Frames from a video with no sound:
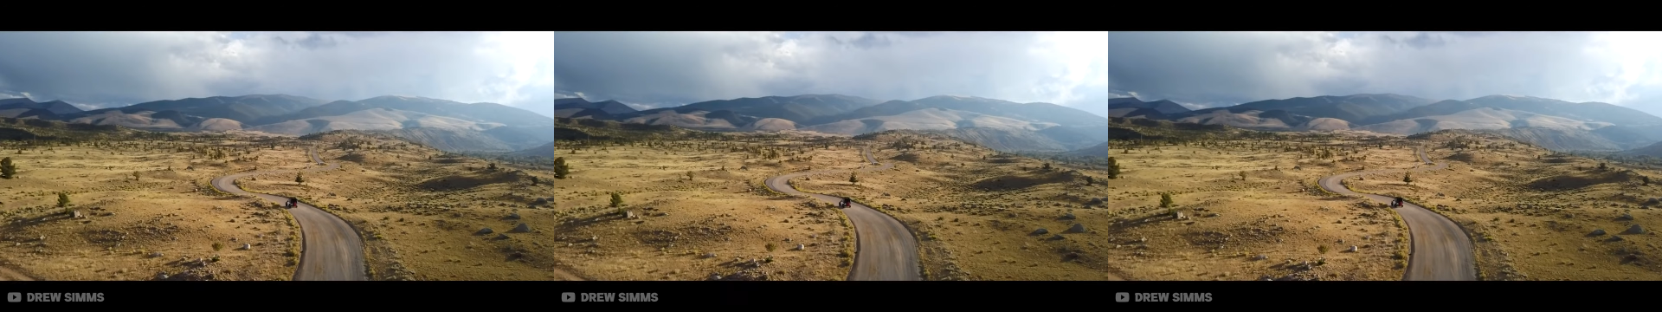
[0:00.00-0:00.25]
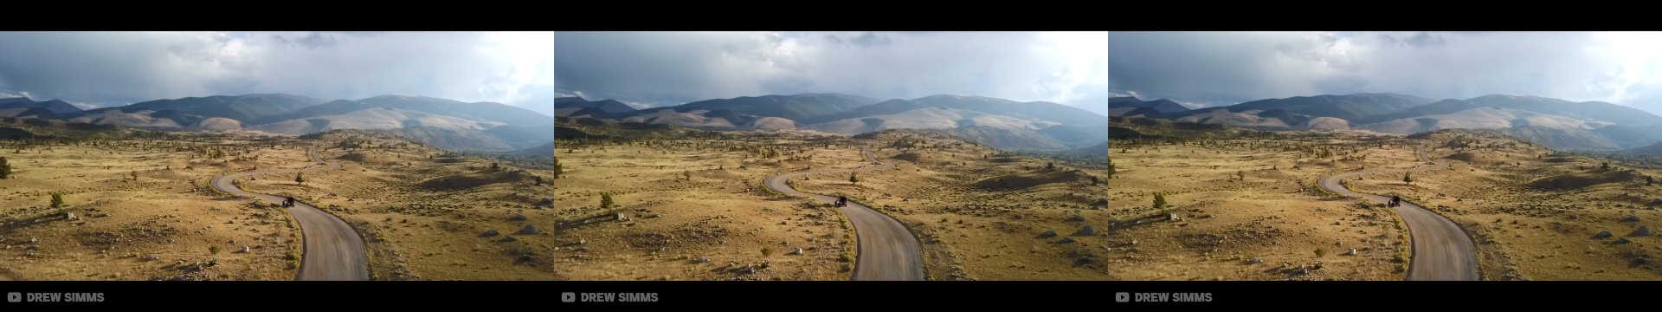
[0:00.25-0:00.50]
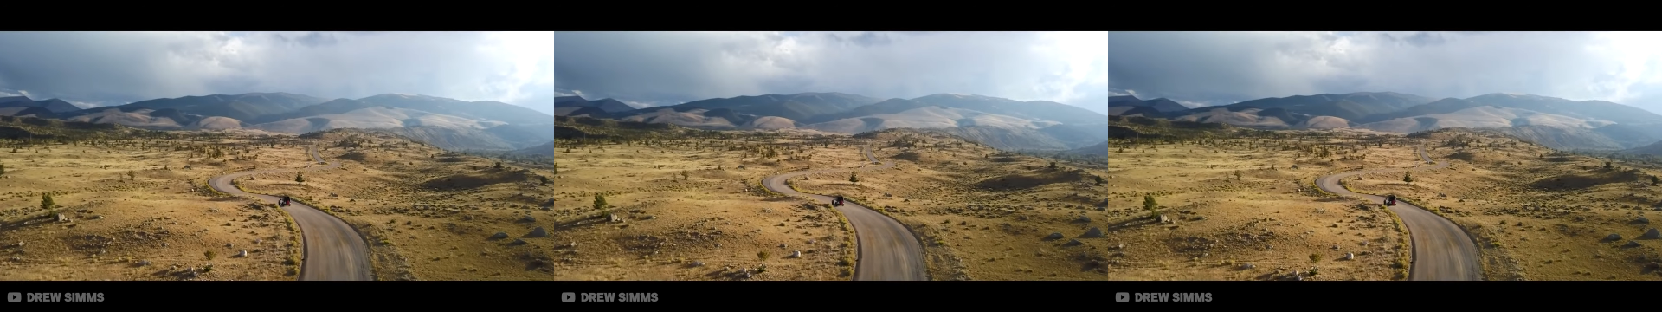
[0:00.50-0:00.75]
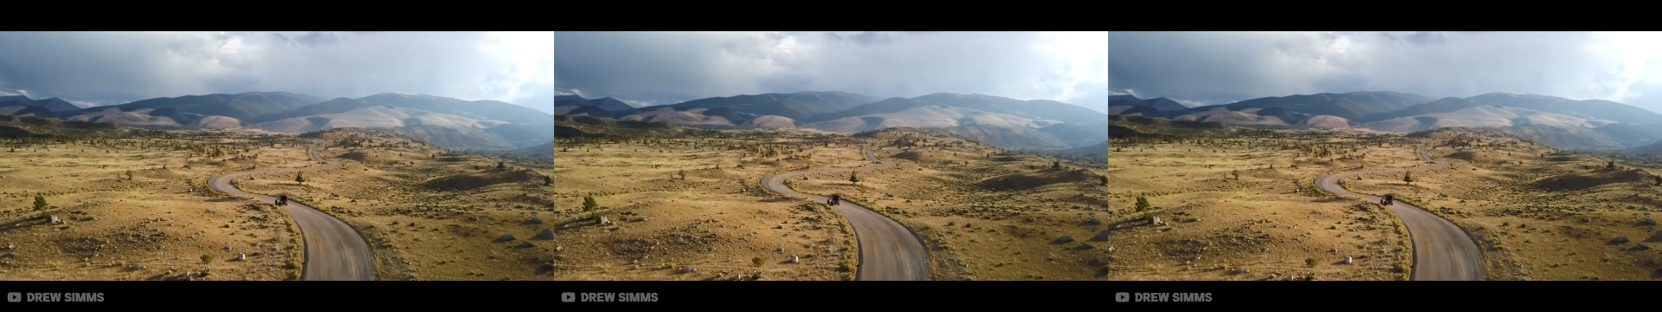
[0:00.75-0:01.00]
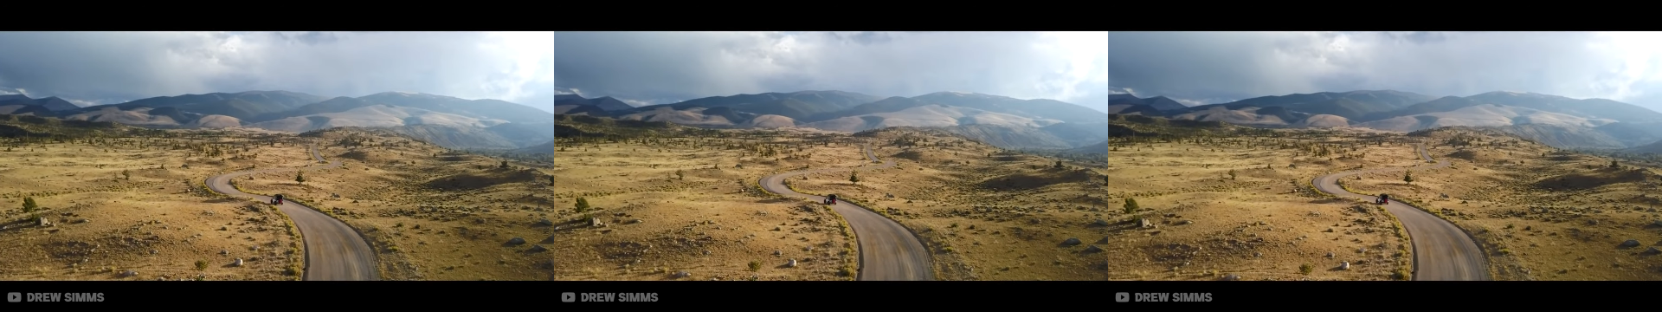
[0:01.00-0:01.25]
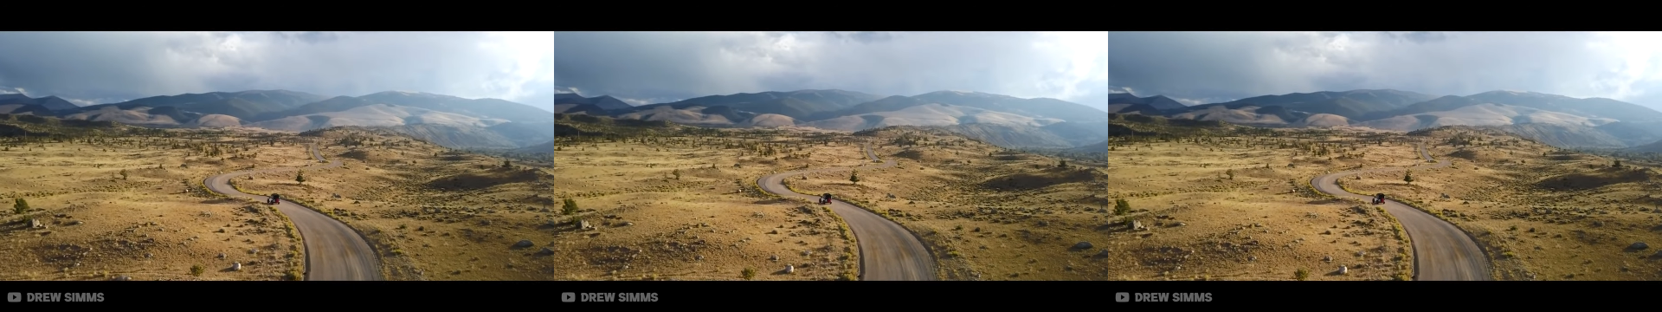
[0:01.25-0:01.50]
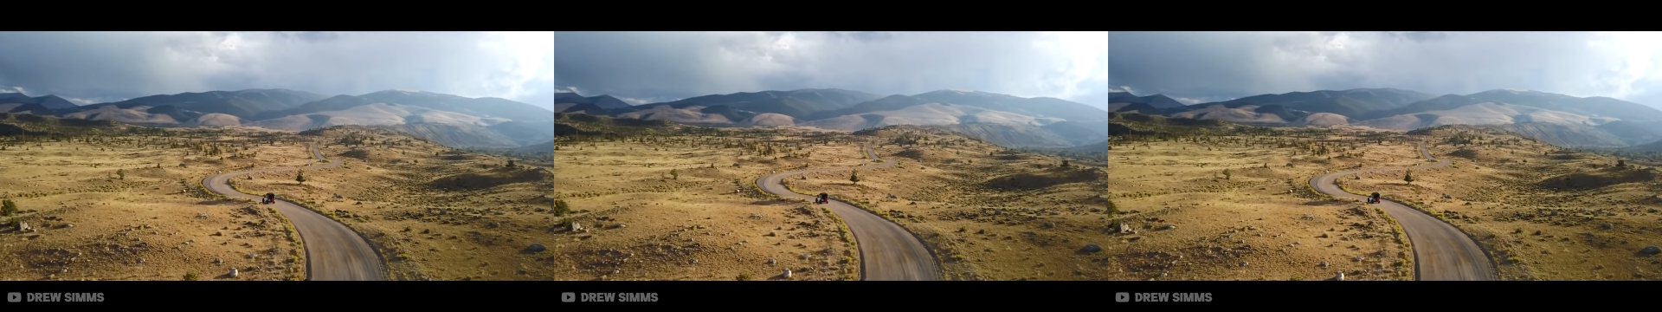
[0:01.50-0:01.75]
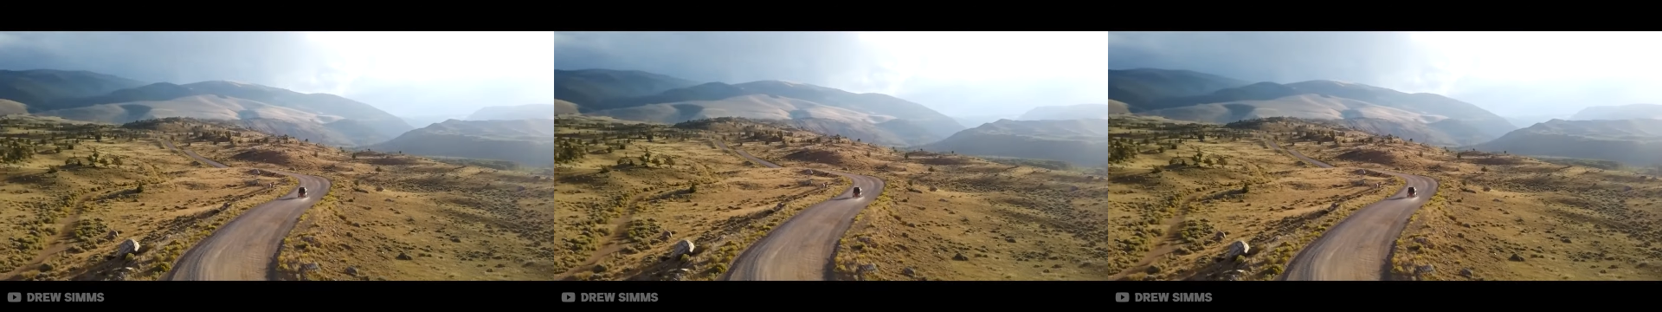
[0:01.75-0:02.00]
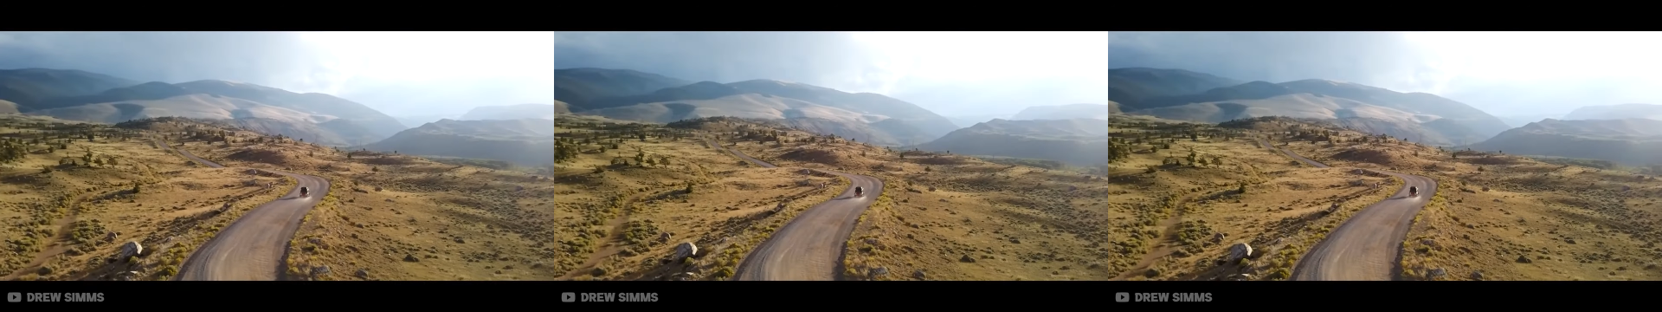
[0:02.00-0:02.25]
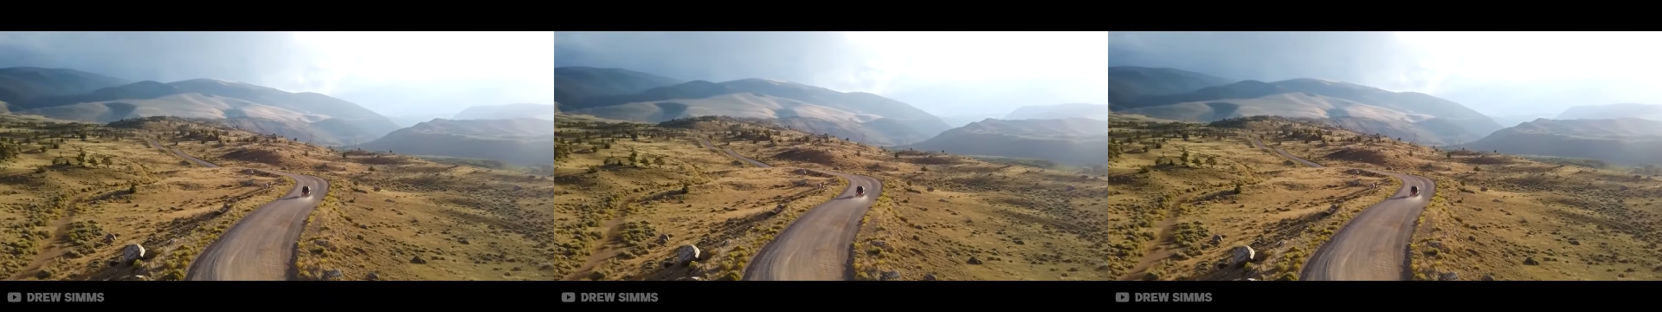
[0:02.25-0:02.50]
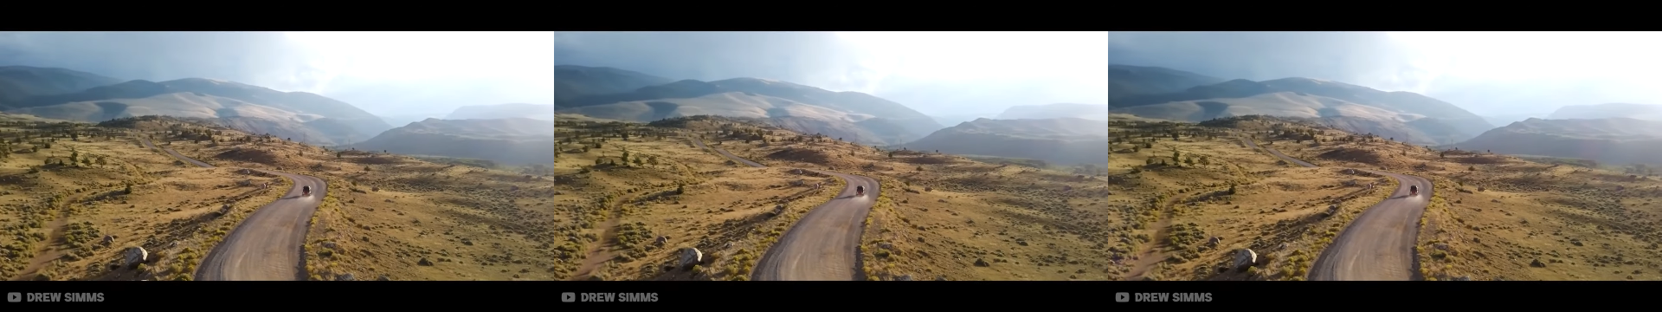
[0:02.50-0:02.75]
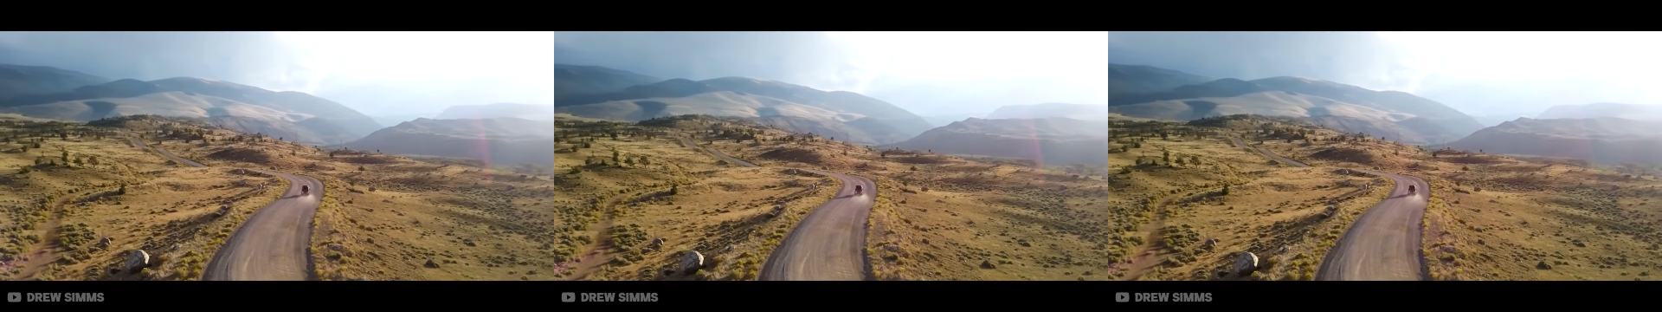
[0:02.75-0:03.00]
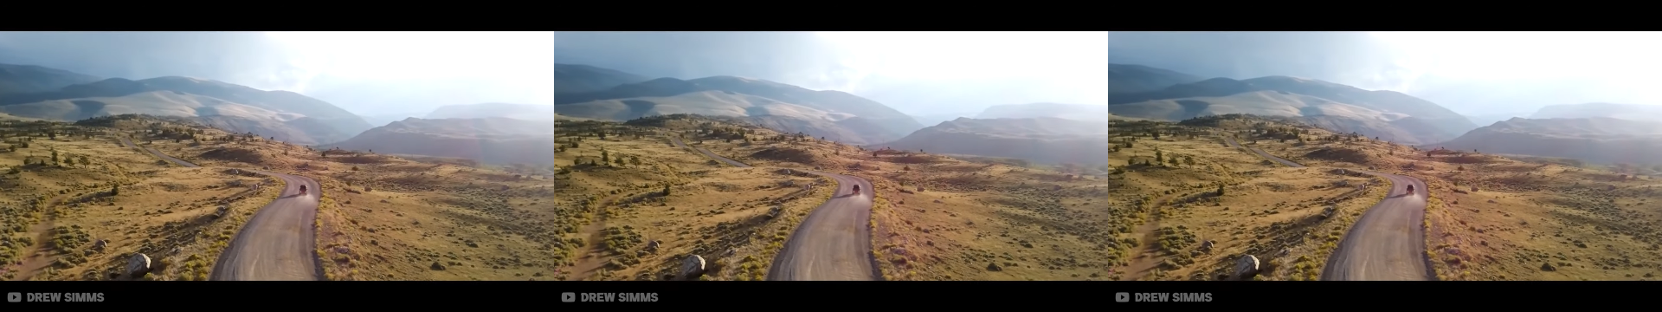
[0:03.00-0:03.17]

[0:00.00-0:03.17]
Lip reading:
Nobody's mouth can be seen.